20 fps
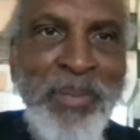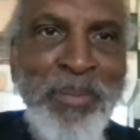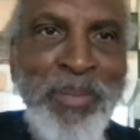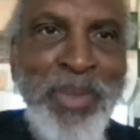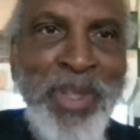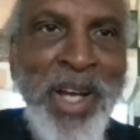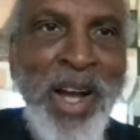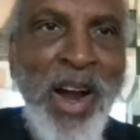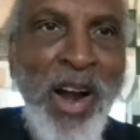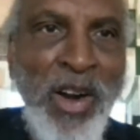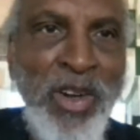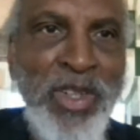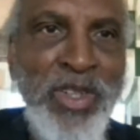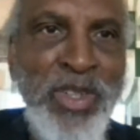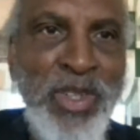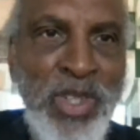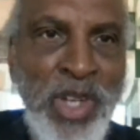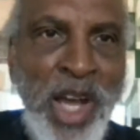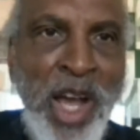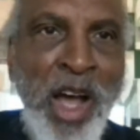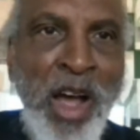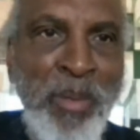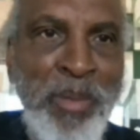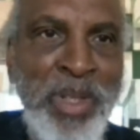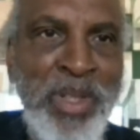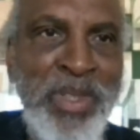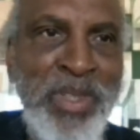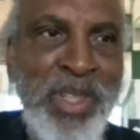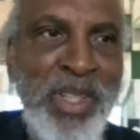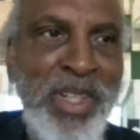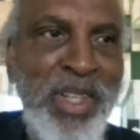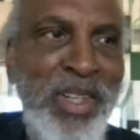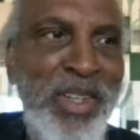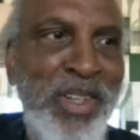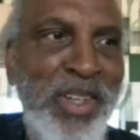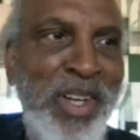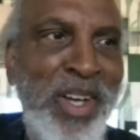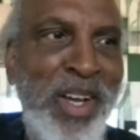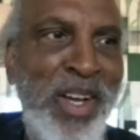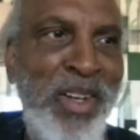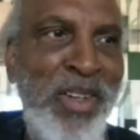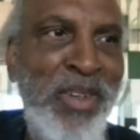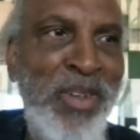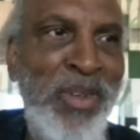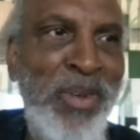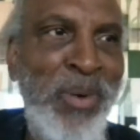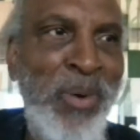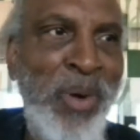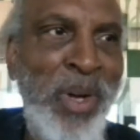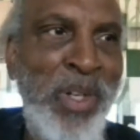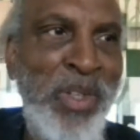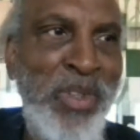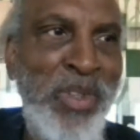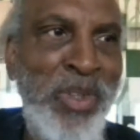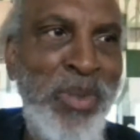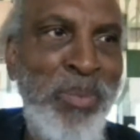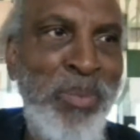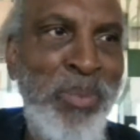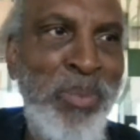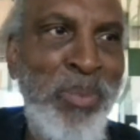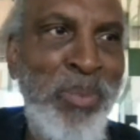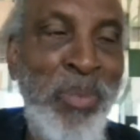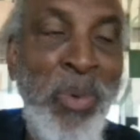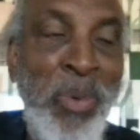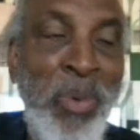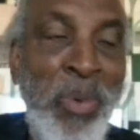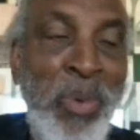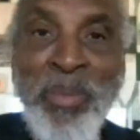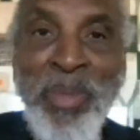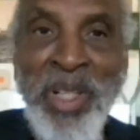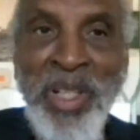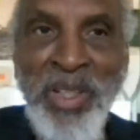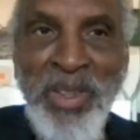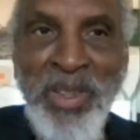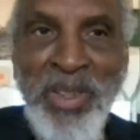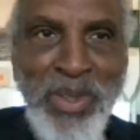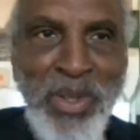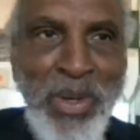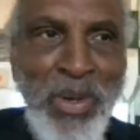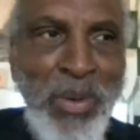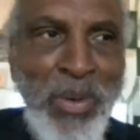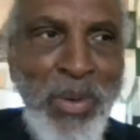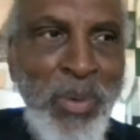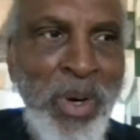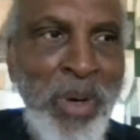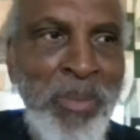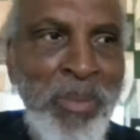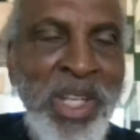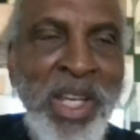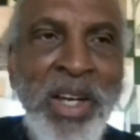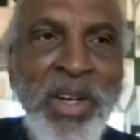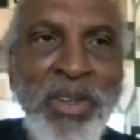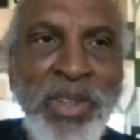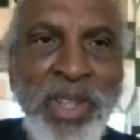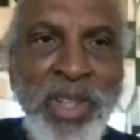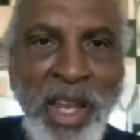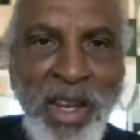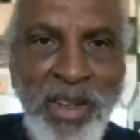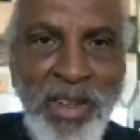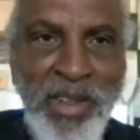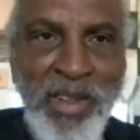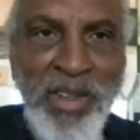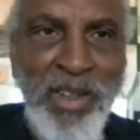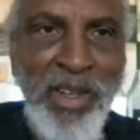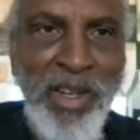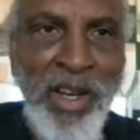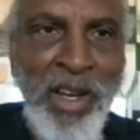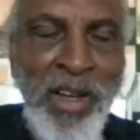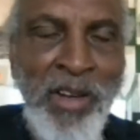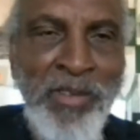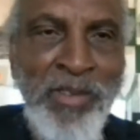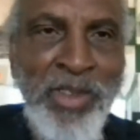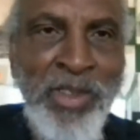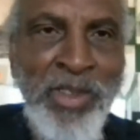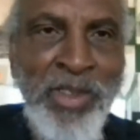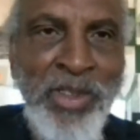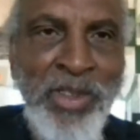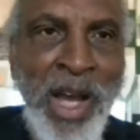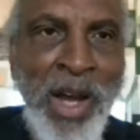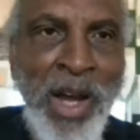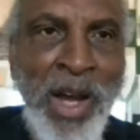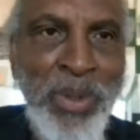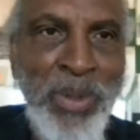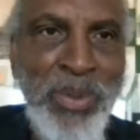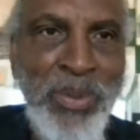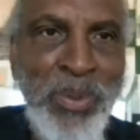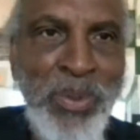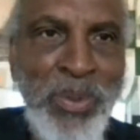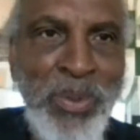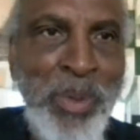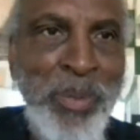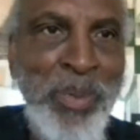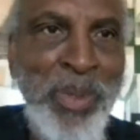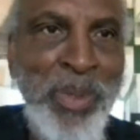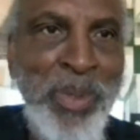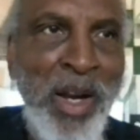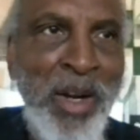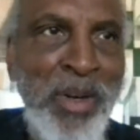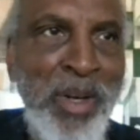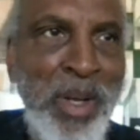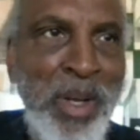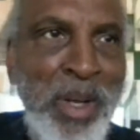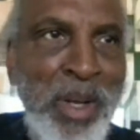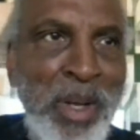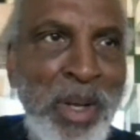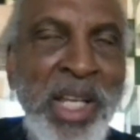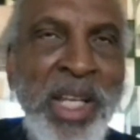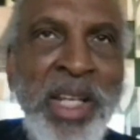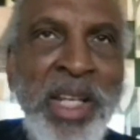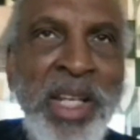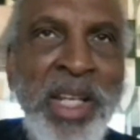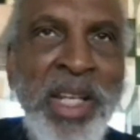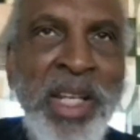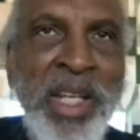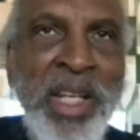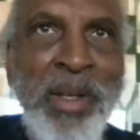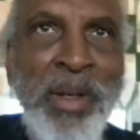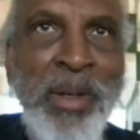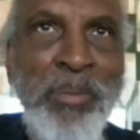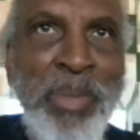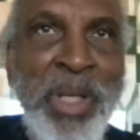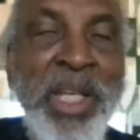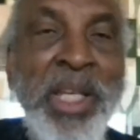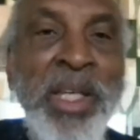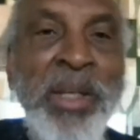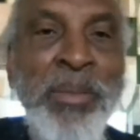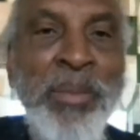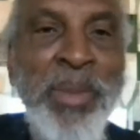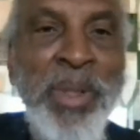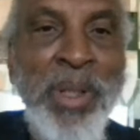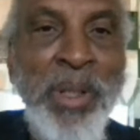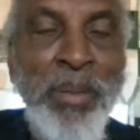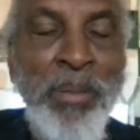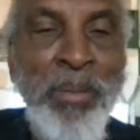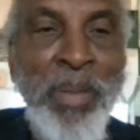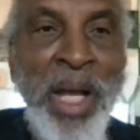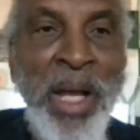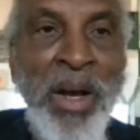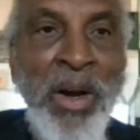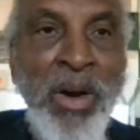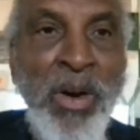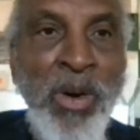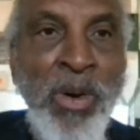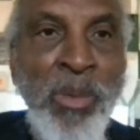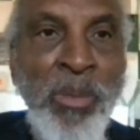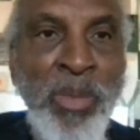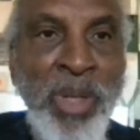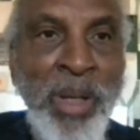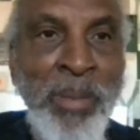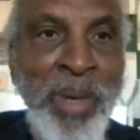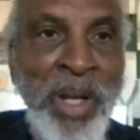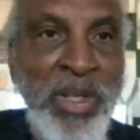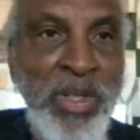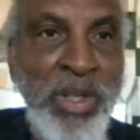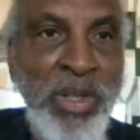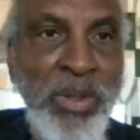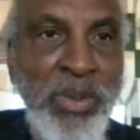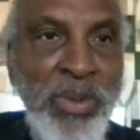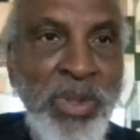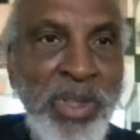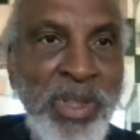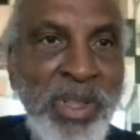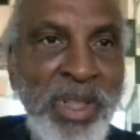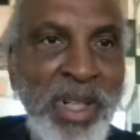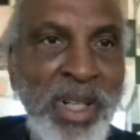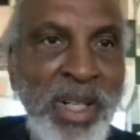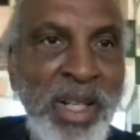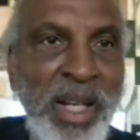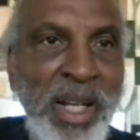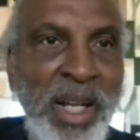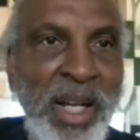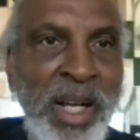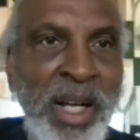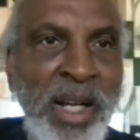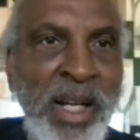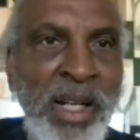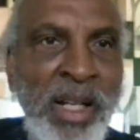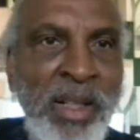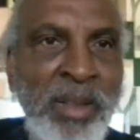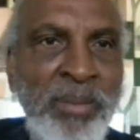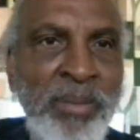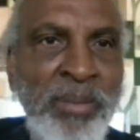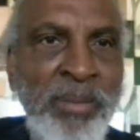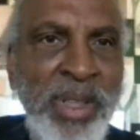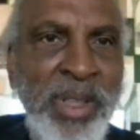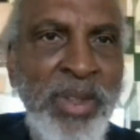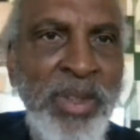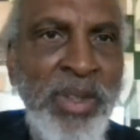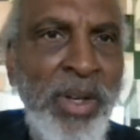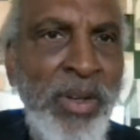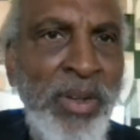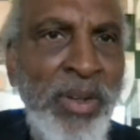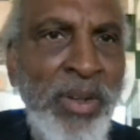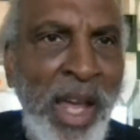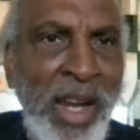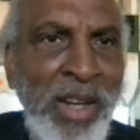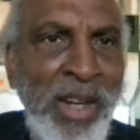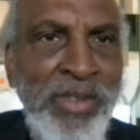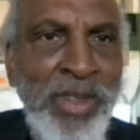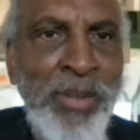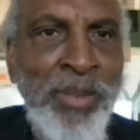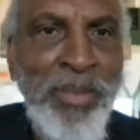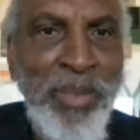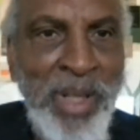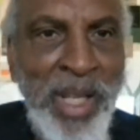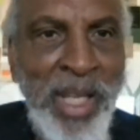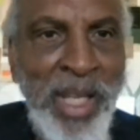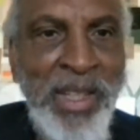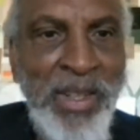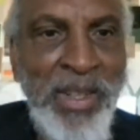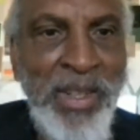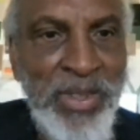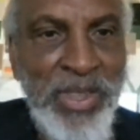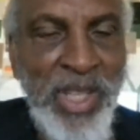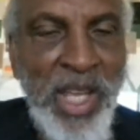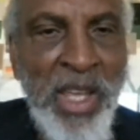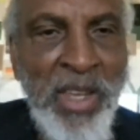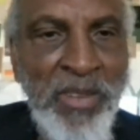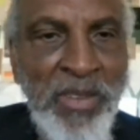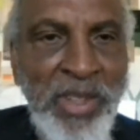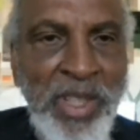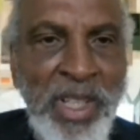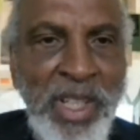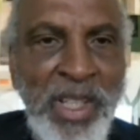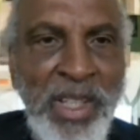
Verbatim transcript: the hardest job is uh, going to board meetings where I'm yelled at uh, for three hours, where people are picking, picking my home and my children. Uh, you know, I don't feel like they're safe.